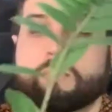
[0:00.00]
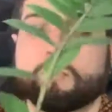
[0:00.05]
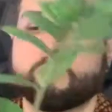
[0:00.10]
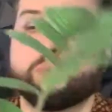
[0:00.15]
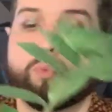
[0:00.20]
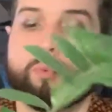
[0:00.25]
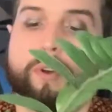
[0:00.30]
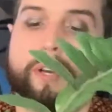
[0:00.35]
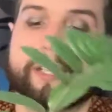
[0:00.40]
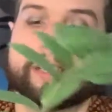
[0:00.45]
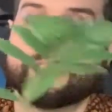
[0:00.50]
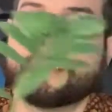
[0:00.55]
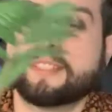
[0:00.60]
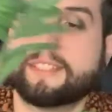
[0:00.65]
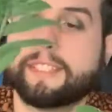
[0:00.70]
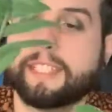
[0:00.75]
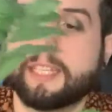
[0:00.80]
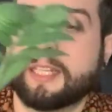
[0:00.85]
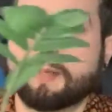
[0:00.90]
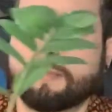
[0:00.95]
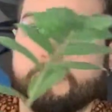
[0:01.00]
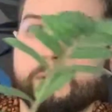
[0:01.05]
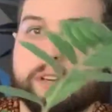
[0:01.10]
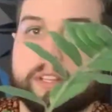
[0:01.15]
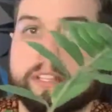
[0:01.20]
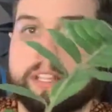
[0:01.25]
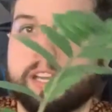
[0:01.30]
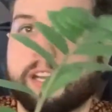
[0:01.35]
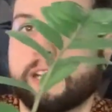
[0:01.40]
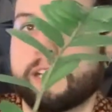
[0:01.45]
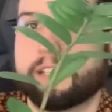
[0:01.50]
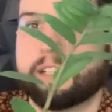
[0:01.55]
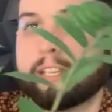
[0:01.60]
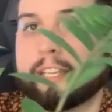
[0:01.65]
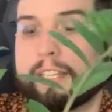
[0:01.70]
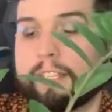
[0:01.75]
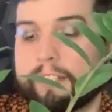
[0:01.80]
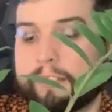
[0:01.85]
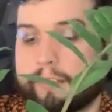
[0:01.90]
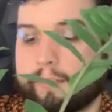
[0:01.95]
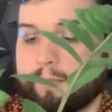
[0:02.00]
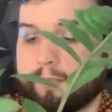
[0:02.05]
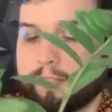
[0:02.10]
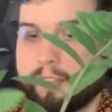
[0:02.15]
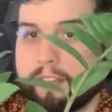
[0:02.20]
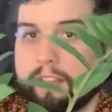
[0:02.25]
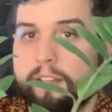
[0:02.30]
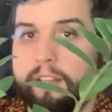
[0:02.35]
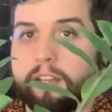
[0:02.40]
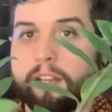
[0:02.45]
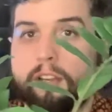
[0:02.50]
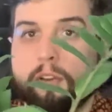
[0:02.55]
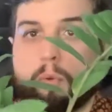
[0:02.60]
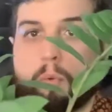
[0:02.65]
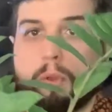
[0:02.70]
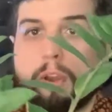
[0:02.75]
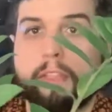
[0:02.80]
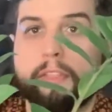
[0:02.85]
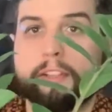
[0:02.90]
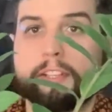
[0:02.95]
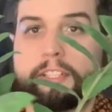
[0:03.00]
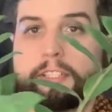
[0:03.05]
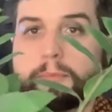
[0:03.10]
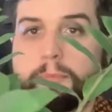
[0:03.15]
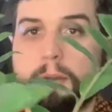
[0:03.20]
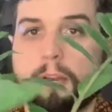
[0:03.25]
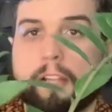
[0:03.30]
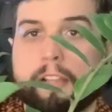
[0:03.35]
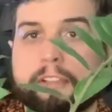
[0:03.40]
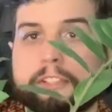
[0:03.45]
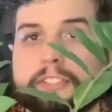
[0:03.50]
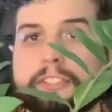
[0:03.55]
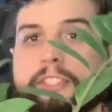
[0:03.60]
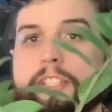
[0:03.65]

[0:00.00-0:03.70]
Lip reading: one stem online, like one of these smaller